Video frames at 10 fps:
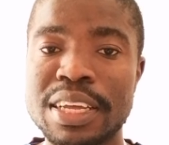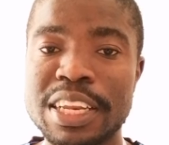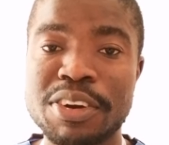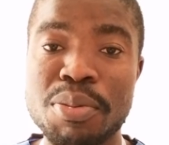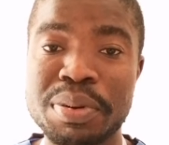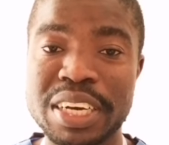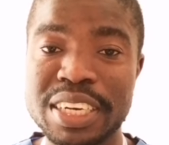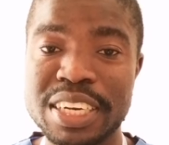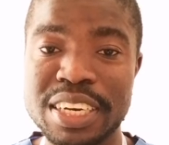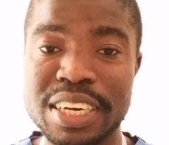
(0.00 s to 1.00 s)

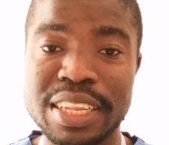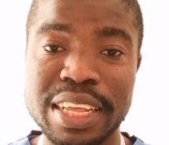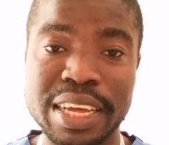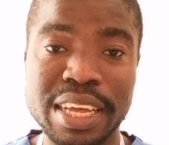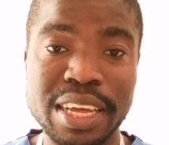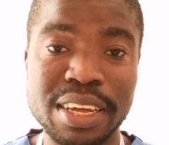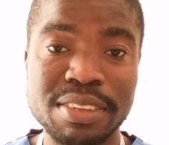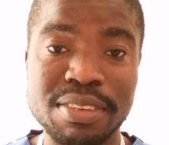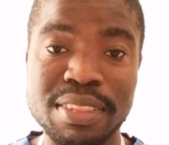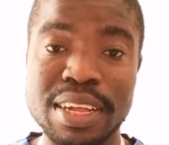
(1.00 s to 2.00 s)
incorporated in the care
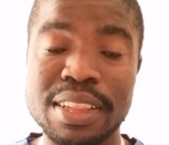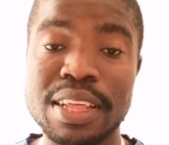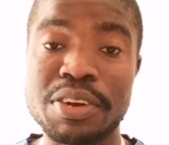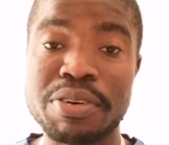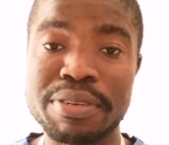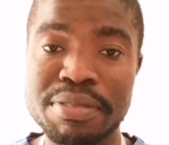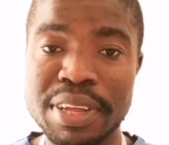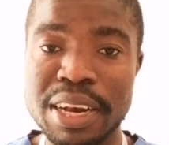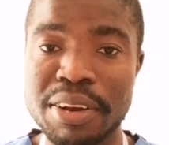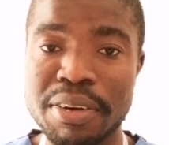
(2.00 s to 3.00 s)
so that they don't
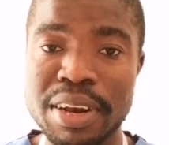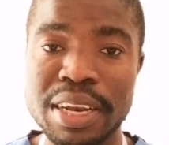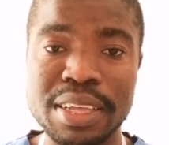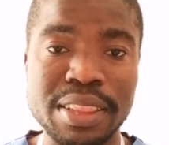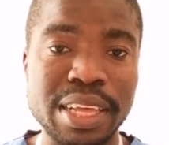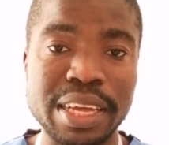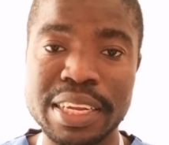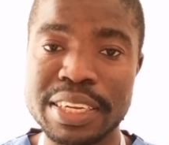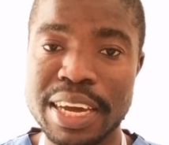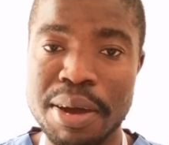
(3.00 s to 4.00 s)
feel lonely? They
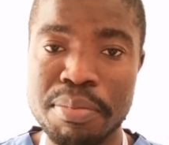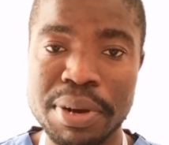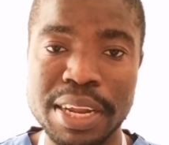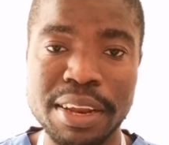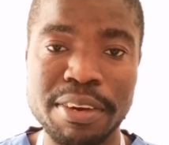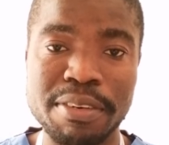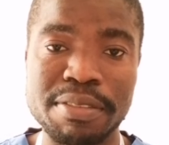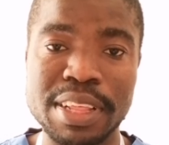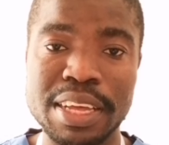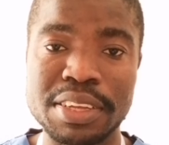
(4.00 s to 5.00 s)
get company of
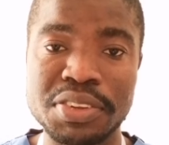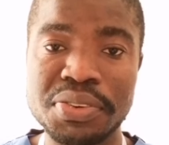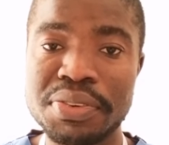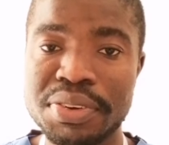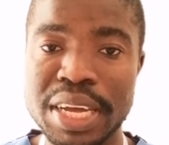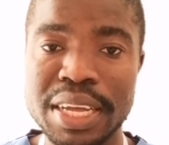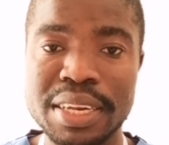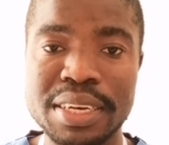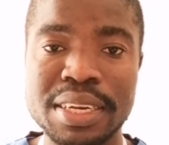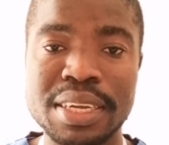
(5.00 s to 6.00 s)
their
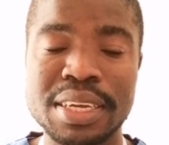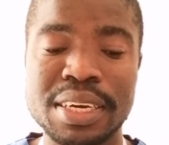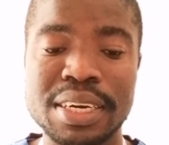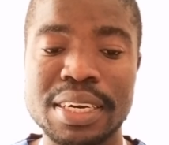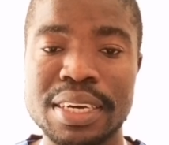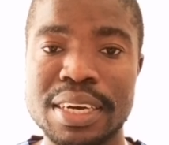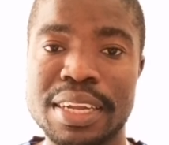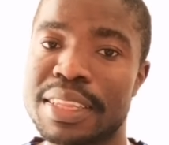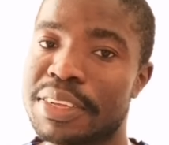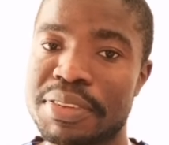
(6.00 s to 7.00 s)
children
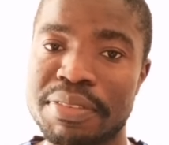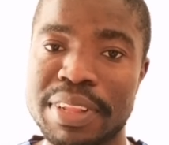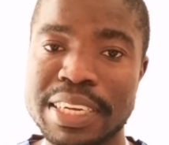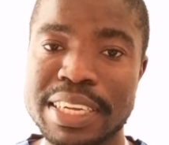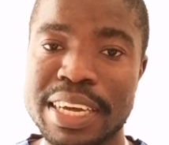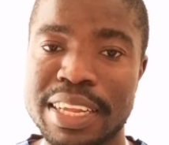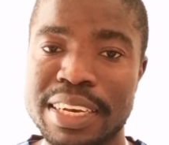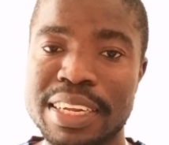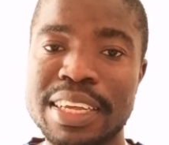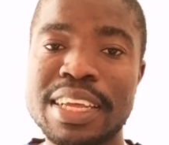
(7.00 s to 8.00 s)
and things of that kind.
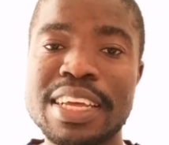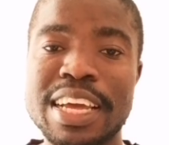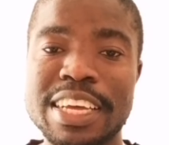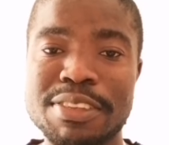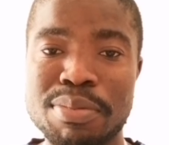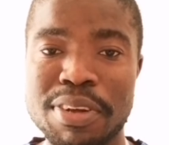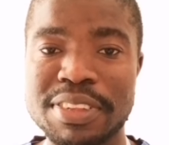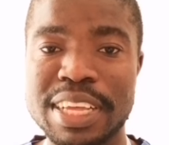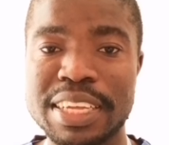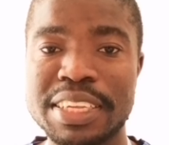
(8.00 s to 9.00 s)
Explore
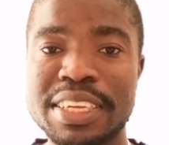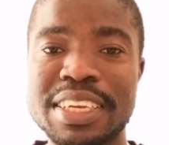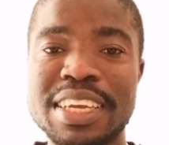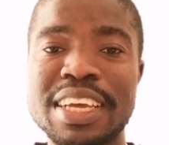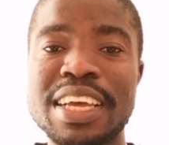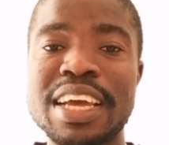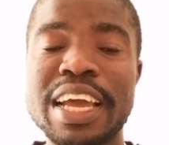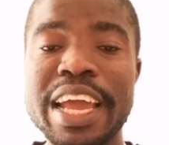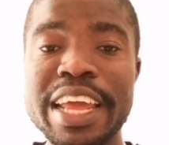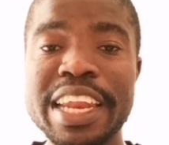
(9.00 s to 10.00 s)
such.
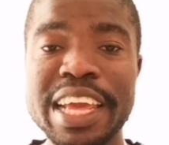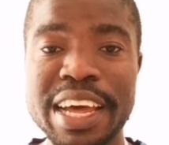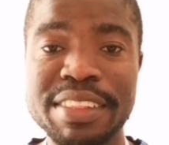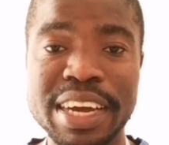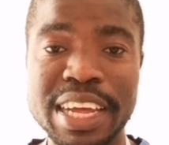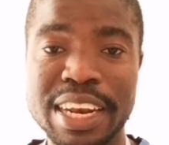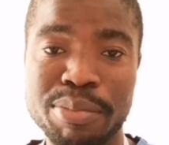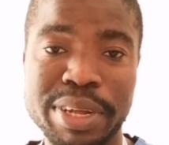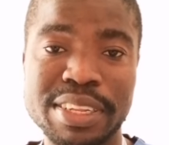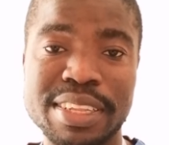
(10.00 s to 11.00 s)
Any other
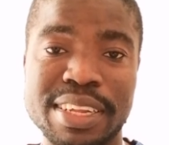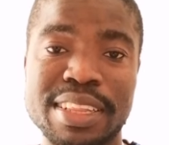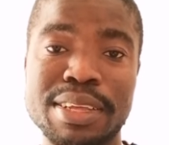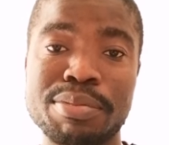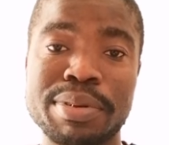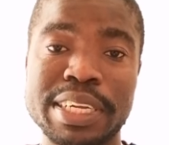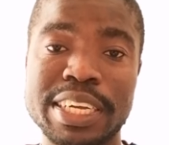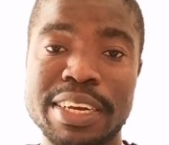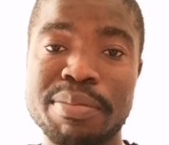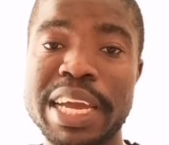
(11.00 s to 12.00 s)
elements that the
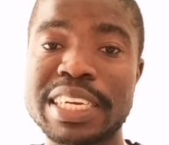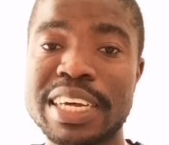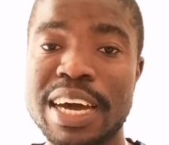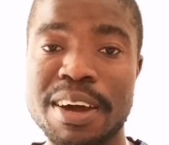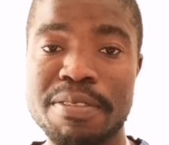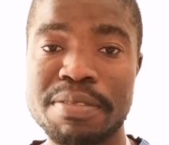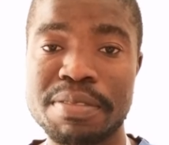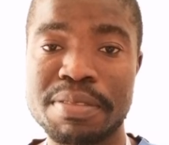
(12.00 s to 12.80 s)
patient might have,